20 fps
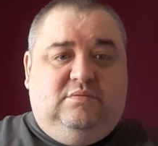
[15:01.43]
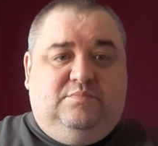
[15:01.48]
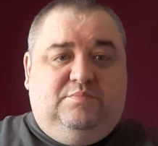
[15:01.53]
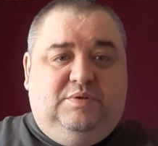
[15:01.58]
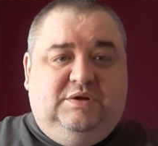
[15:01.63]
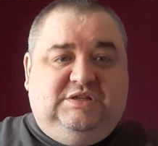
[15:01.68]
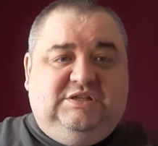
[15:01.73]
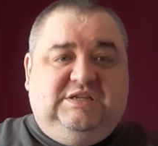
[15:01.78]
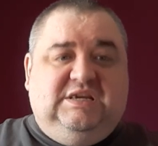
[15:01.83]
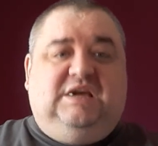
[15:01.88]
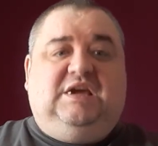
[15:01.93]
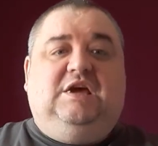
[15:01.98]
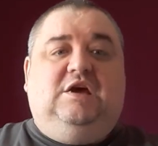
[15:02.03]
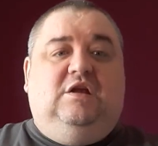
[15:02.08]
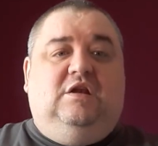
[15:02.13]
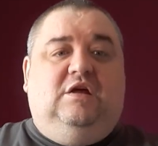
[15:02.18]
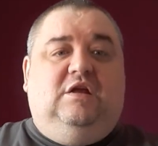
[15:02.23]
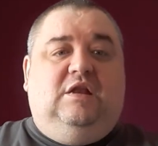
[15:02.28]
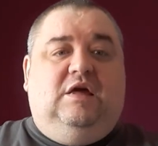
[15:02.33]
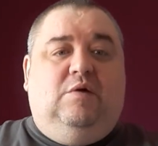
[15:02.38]

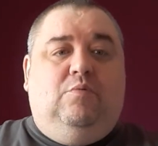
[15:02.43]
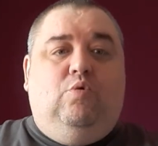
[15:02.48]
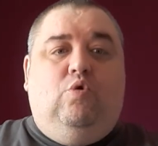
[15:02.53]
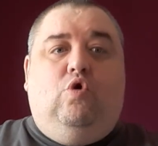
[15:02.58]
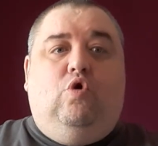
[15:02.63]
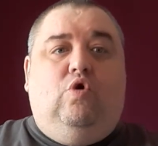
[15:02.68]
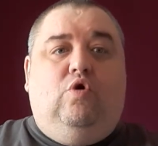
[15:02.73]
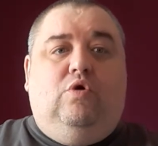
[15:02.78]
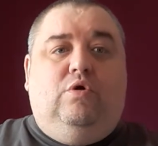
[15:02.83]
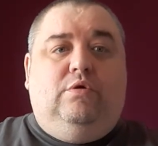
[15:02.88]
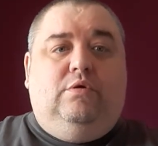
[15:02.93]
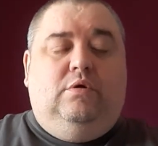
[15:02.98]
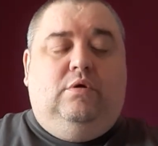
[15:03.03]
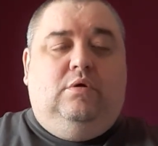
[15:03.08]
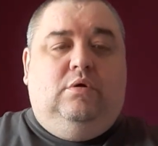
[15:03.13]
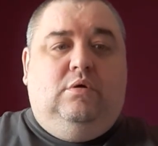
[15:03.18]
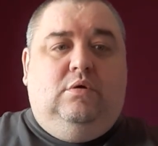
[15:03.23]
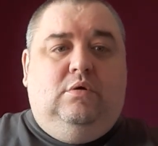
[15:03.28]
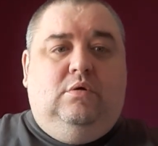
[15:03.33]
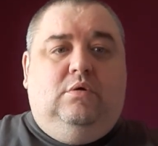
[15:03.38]
particularly worn.
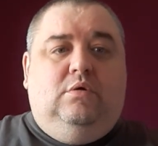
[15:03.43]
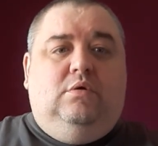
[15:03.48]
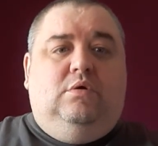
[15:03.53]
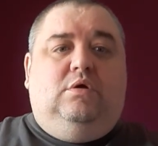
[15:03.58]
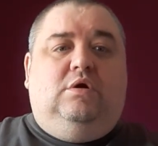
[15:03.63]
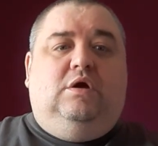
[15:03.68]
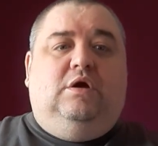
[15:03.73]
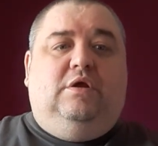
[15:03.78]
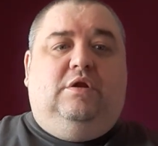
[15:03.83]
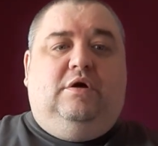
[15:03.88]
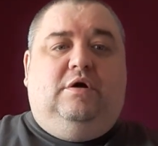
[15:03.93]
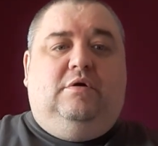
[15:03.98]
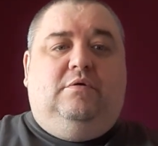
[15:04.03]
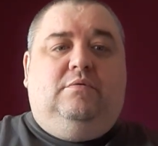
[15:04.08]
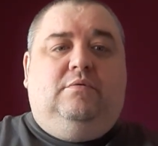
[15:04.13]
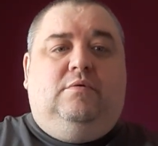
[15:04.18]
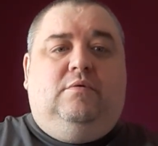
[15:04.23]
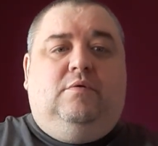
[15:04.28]
you know.